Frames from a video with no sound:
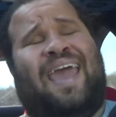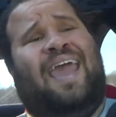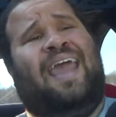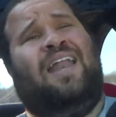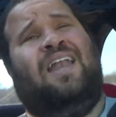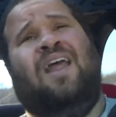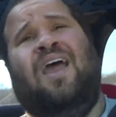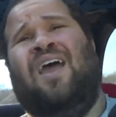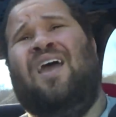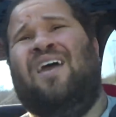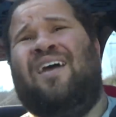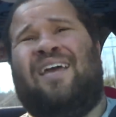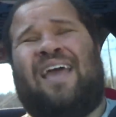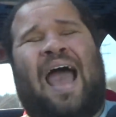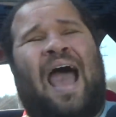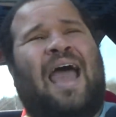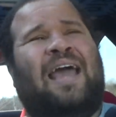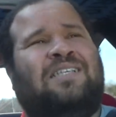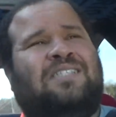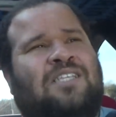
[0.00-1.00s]
And
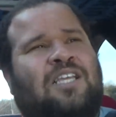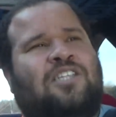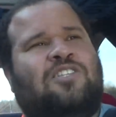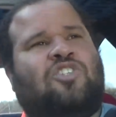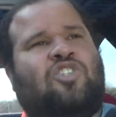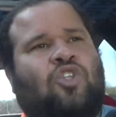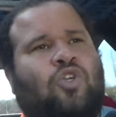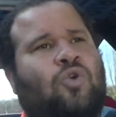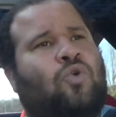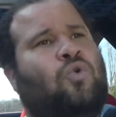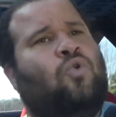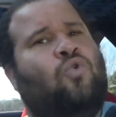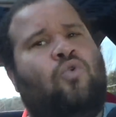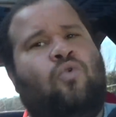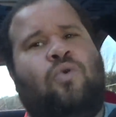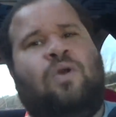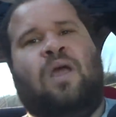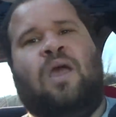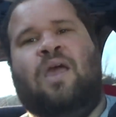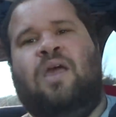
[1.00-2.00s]
guys, the
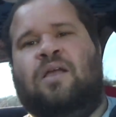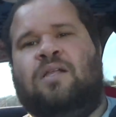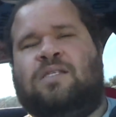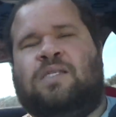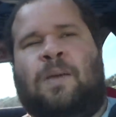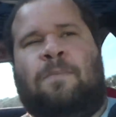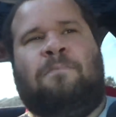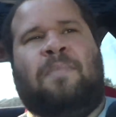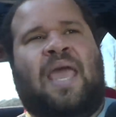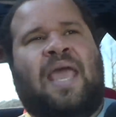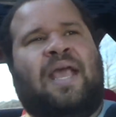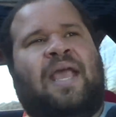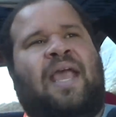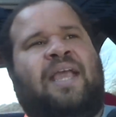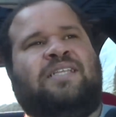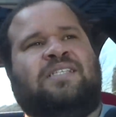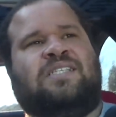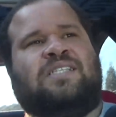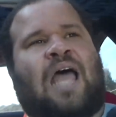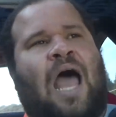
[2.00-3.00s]
tune to make
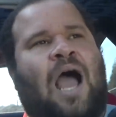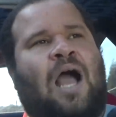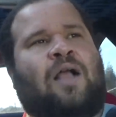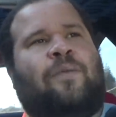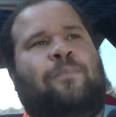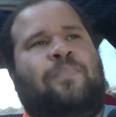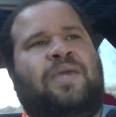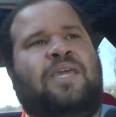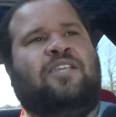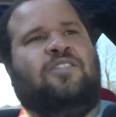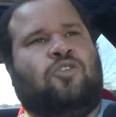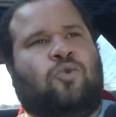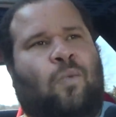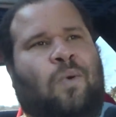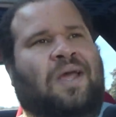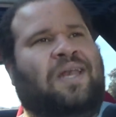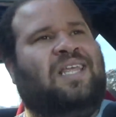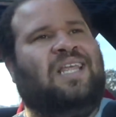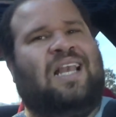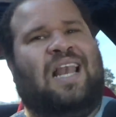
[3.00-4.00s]
a stock
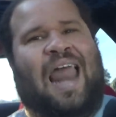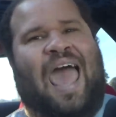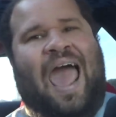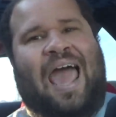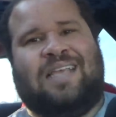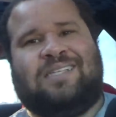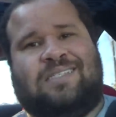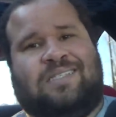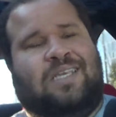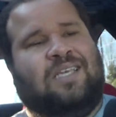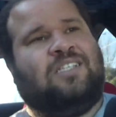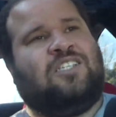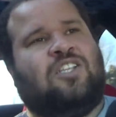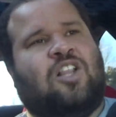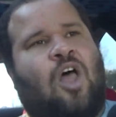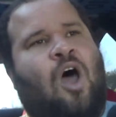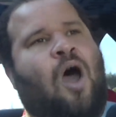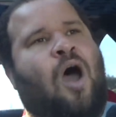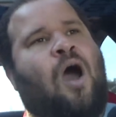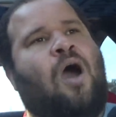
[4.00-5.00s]
B20 last this
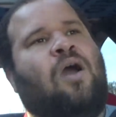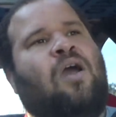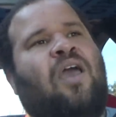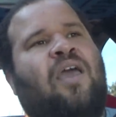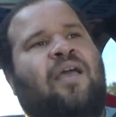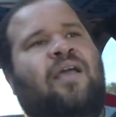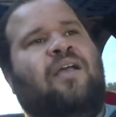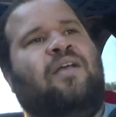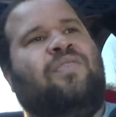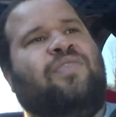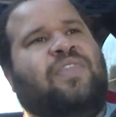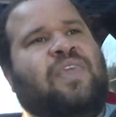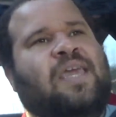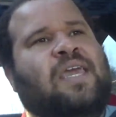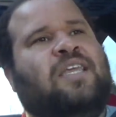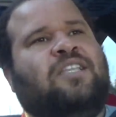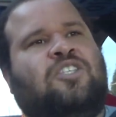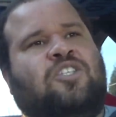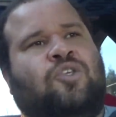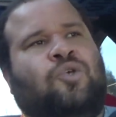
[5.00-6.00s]
long,
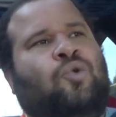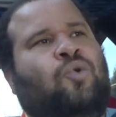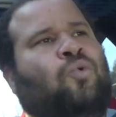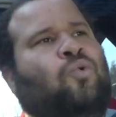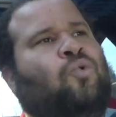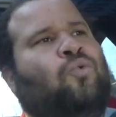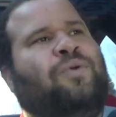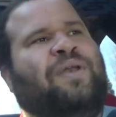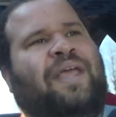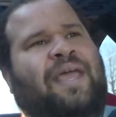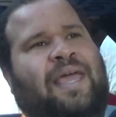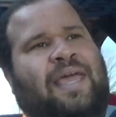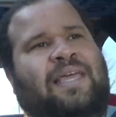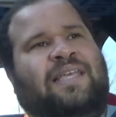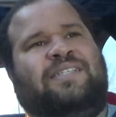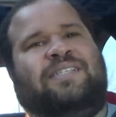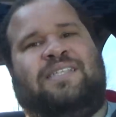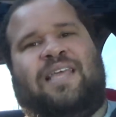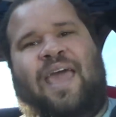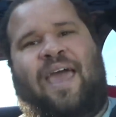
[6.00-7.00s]
the tune
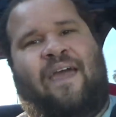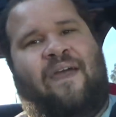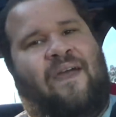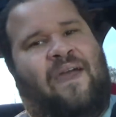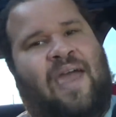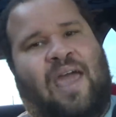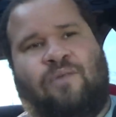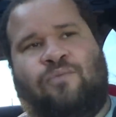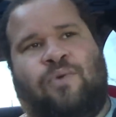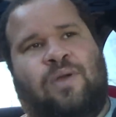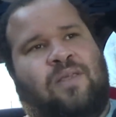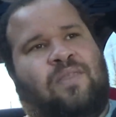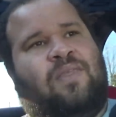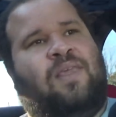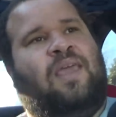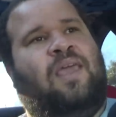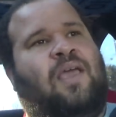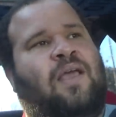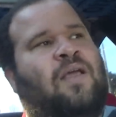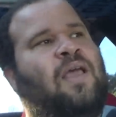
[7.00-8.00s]
is
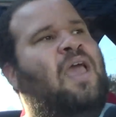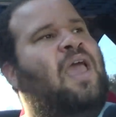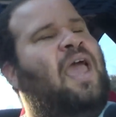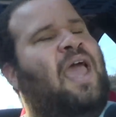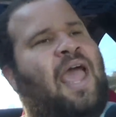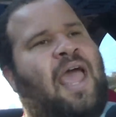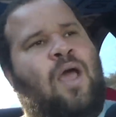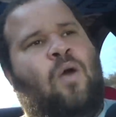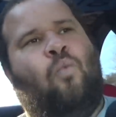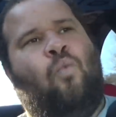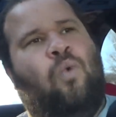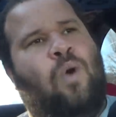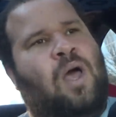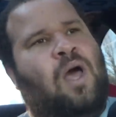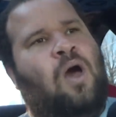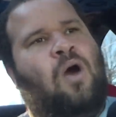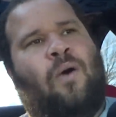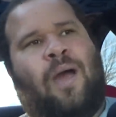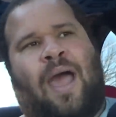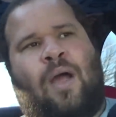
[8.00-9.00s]
everything. And
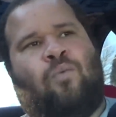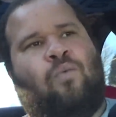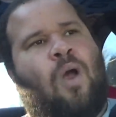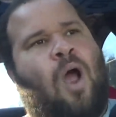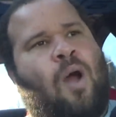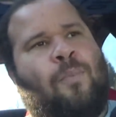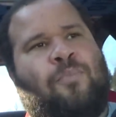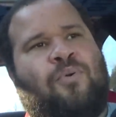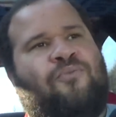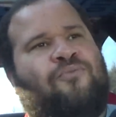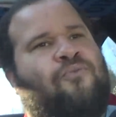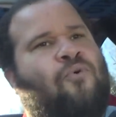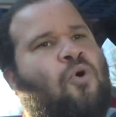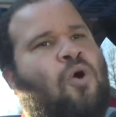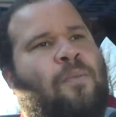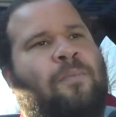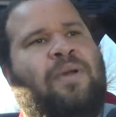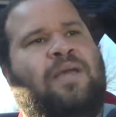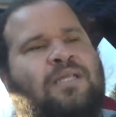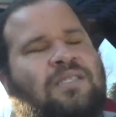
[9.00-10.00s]
Will at Raw
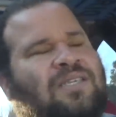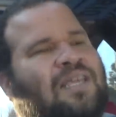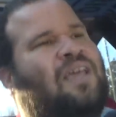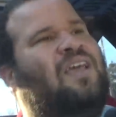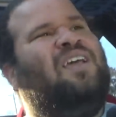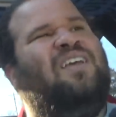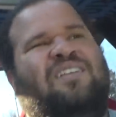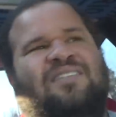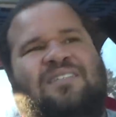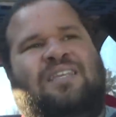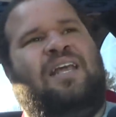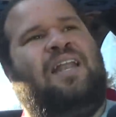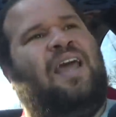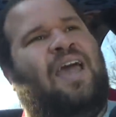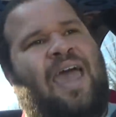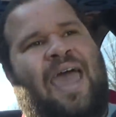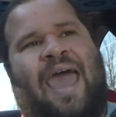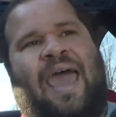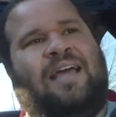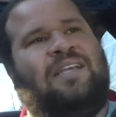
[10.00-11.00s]
Performance did
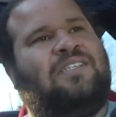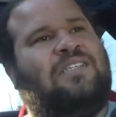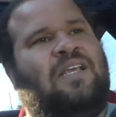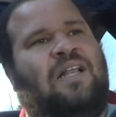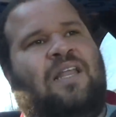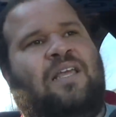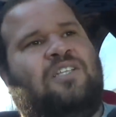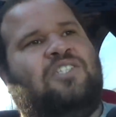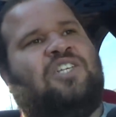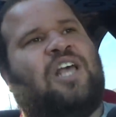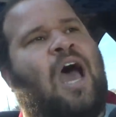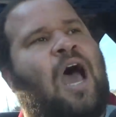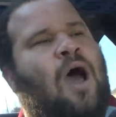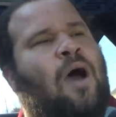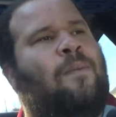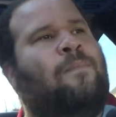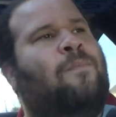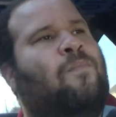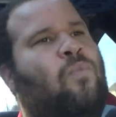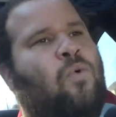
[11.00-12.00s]
an excellent
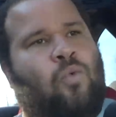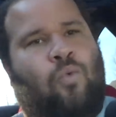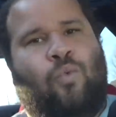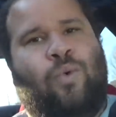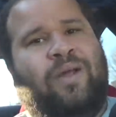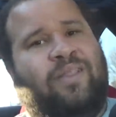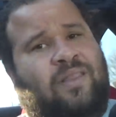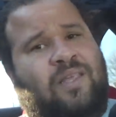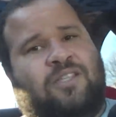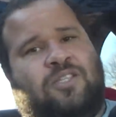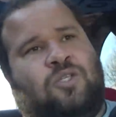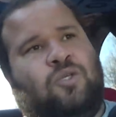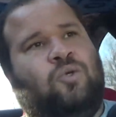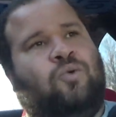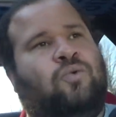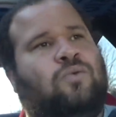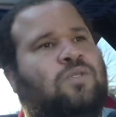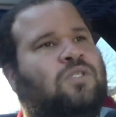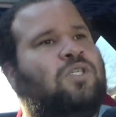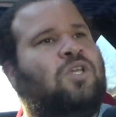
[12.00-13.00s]
job with the
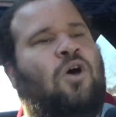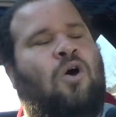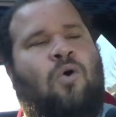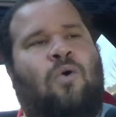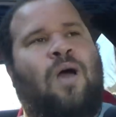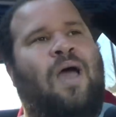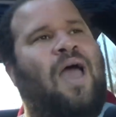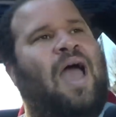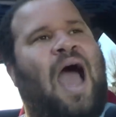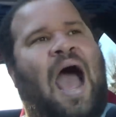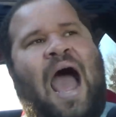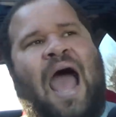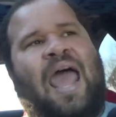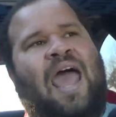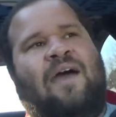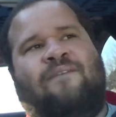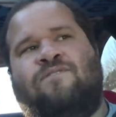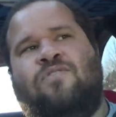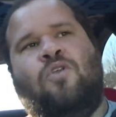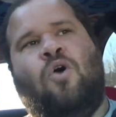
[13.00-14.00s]
tune. So I
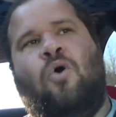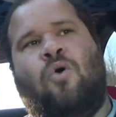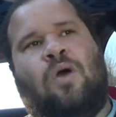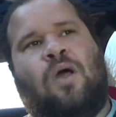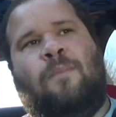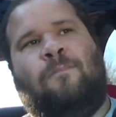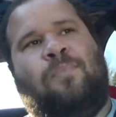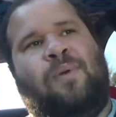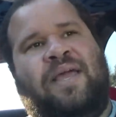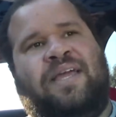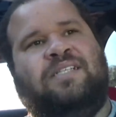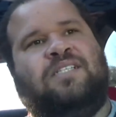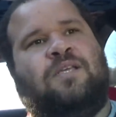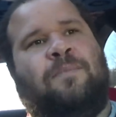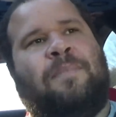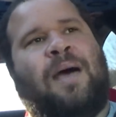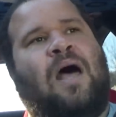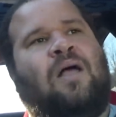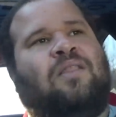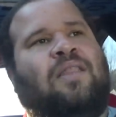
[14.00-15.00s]
have no complaints
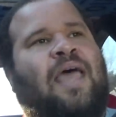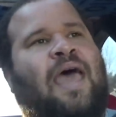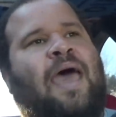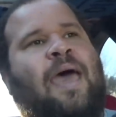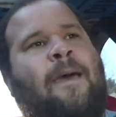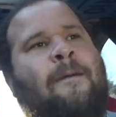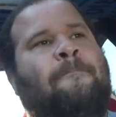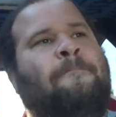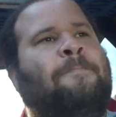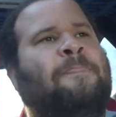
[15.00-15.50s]
about that.